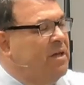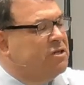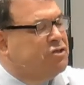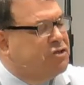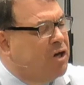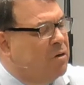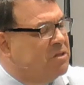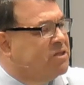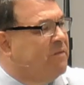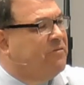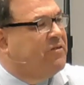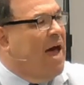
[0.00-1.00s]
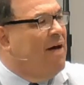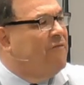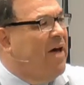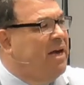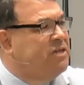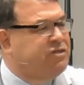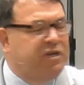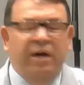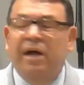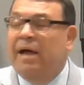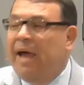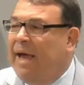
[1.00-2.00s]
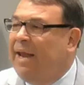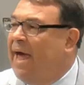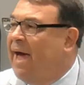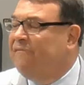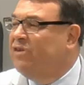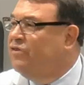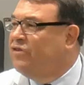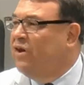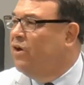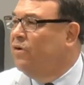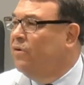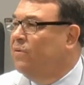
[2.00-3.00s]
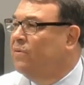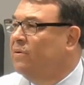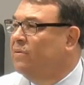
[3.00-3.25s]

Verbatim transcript: assurance of salvation in heaven too.